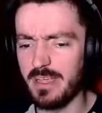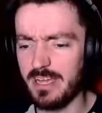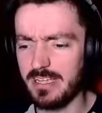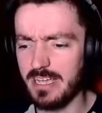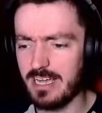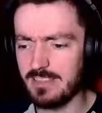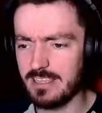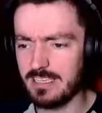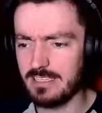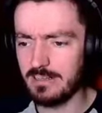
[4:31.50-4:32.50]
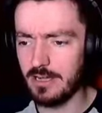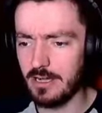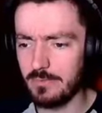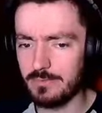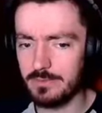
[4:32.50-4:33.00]
I can't see no...
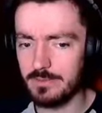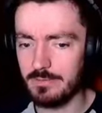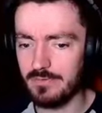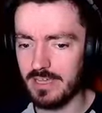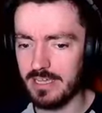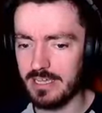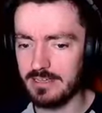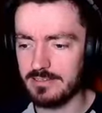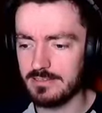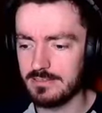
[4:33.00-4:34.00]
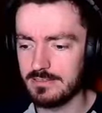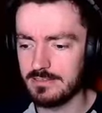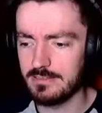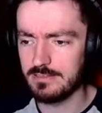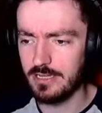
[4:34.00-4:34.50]
Oh, to be fair.
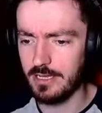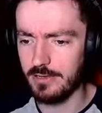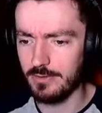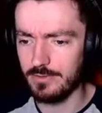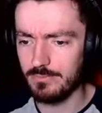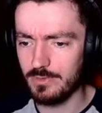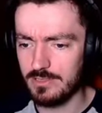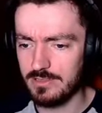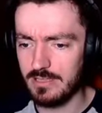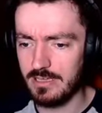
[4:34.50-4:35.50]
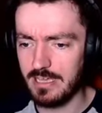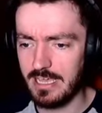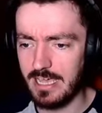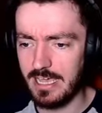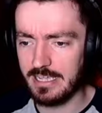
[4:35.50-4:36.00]
No. Then what
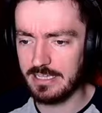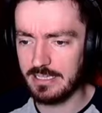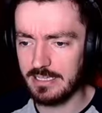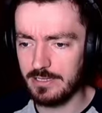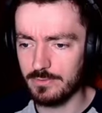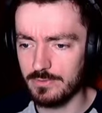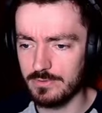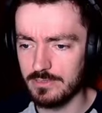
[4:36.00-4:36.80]
the heck are you?